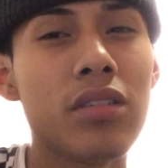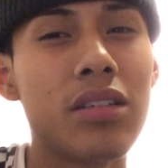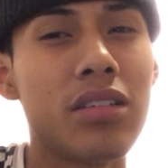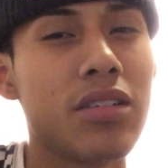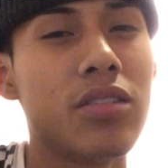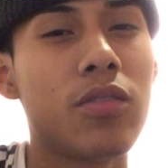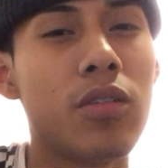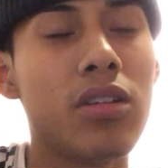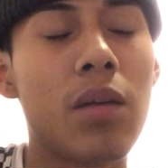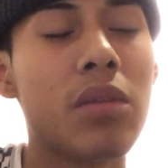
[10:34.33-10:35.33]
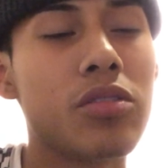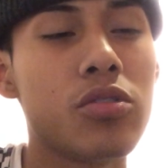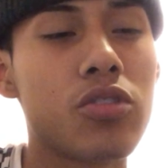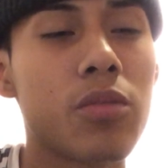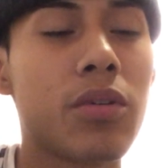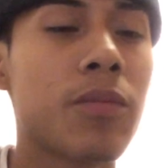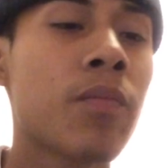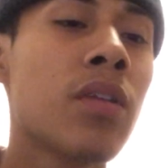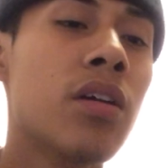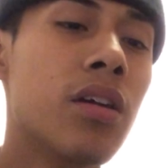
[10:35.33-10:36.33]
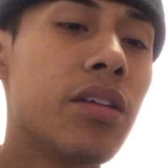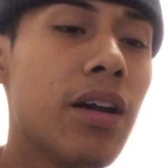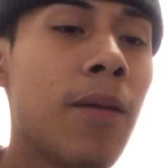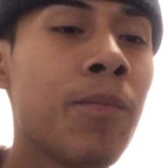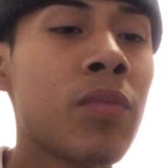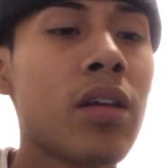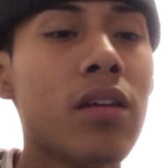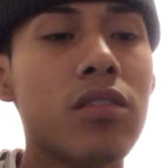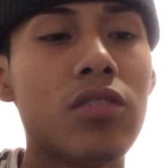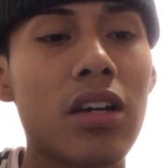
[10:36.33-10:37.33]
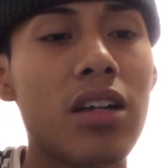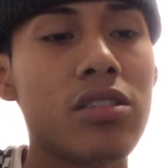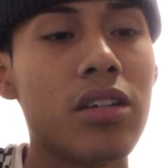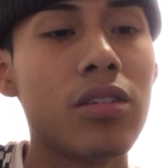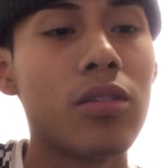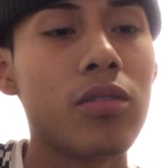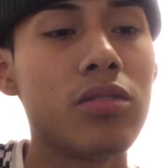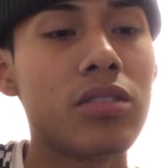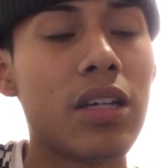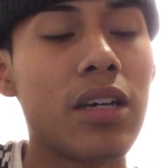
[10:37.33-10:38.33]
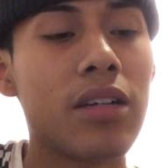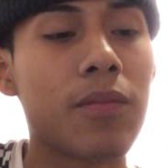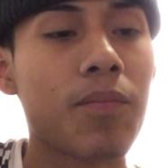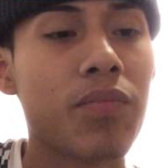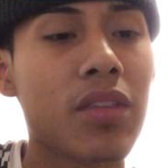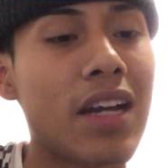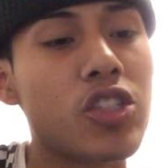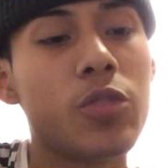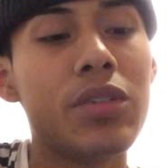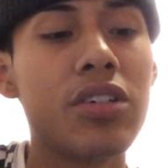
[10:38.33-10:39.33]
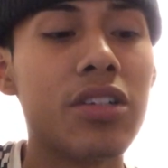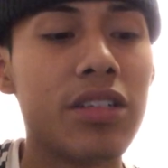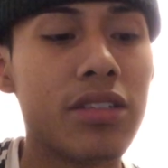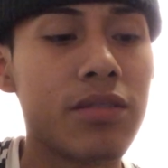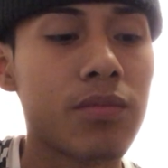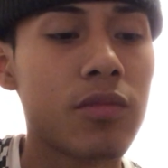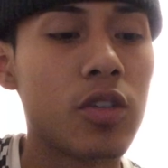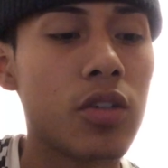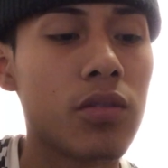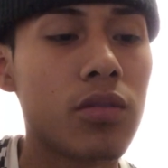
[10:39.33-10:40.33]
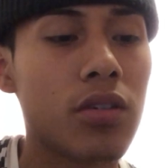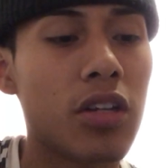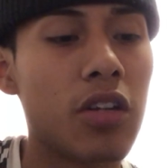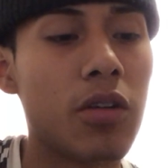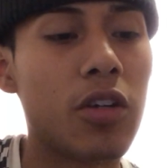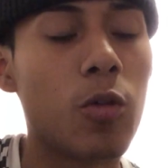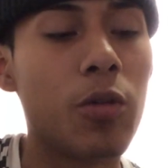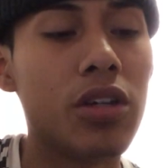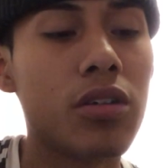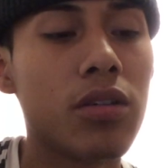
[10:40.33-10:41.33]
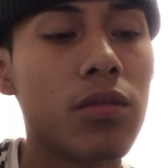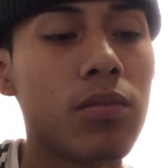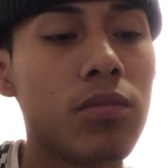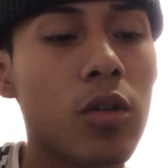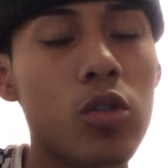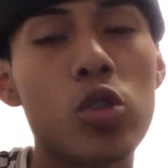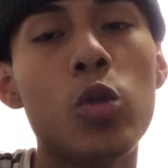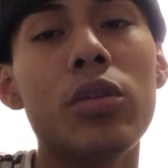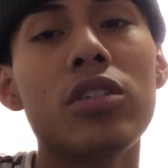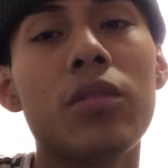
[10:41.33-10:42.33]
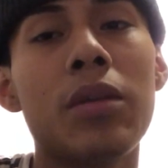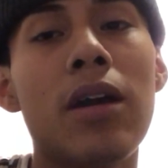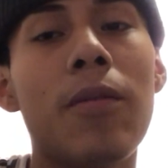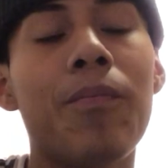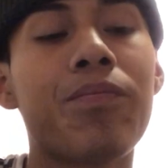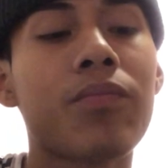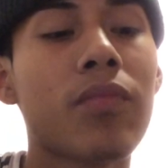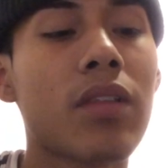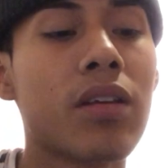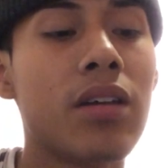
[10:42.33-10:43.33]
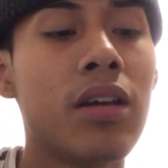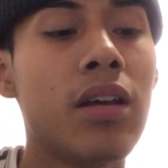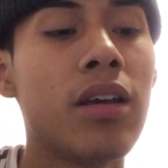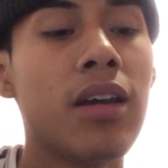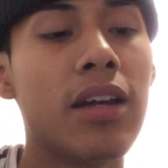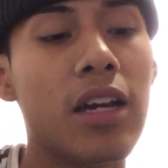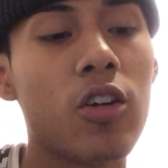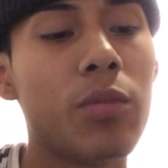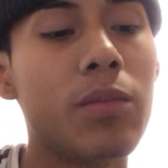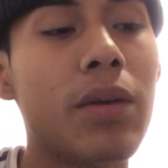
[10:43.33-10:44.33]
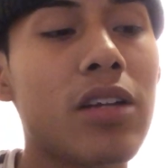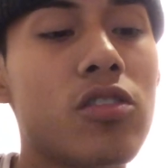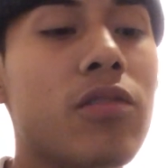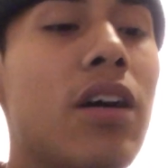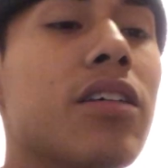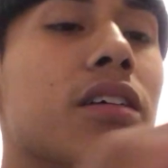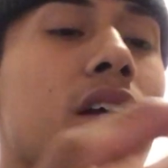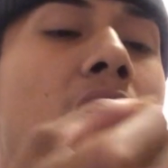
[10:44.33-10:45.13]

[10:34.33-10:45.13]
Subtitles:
I can't say you call it. I'm not too sure, but yeah. So I gotta take those, and I should be good in a week or 2 weeks from now, and I could be back to riding.